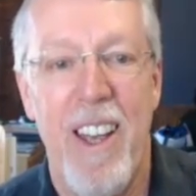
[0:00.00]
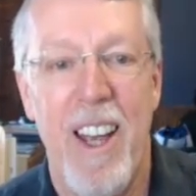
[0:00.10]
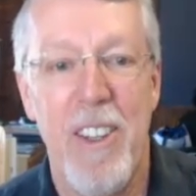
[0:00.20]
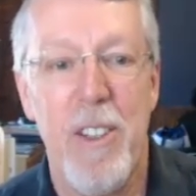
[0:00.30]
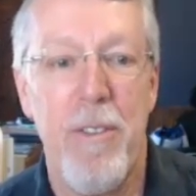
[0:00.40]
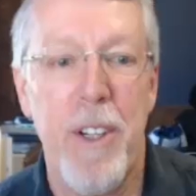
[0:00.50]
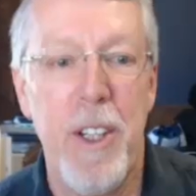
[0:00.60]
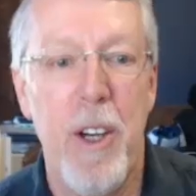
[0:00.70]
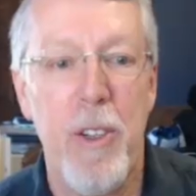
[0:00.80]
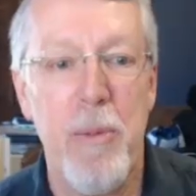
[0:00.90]
and this
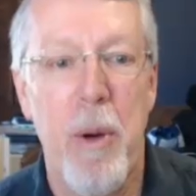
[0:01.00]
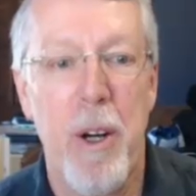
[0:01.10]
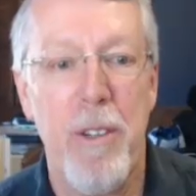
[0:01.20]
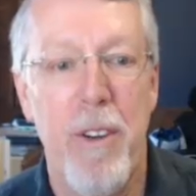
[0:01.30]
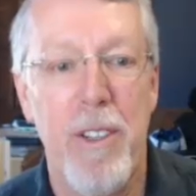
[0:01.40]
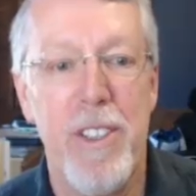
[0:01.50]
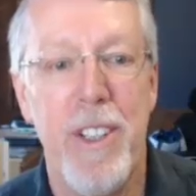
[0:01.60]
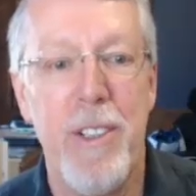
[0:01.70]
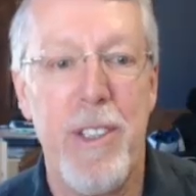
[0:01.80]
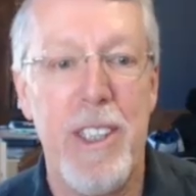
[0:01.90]
video is part of our
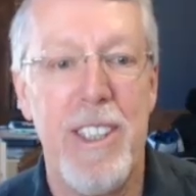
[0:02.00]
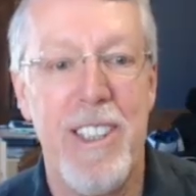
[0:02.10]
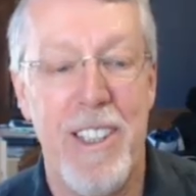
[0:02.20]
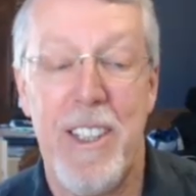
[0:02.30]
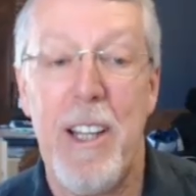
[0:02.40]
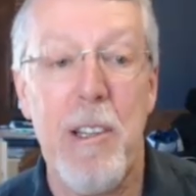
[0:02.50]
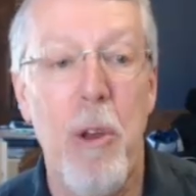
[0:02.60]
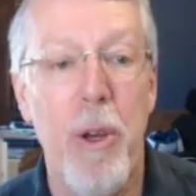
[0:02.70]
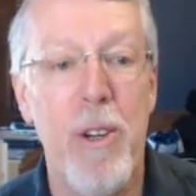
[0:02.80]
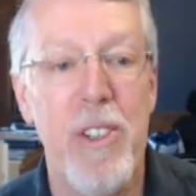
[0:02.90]
series that's a
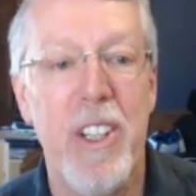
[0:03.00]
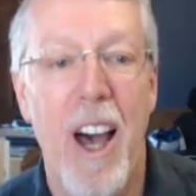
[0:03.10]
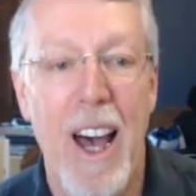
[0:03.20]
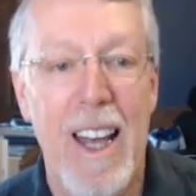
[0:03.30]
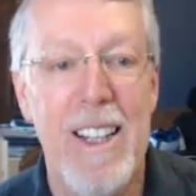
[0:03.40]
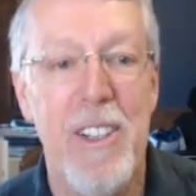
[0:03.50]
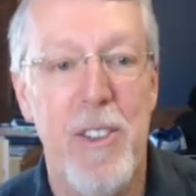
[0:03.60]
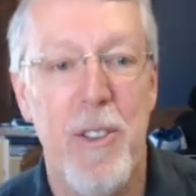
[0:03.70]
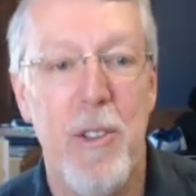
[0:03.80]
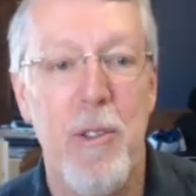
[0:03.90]
lawyer's guide
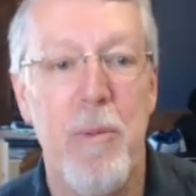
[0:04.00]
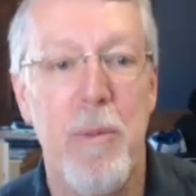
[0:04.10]
to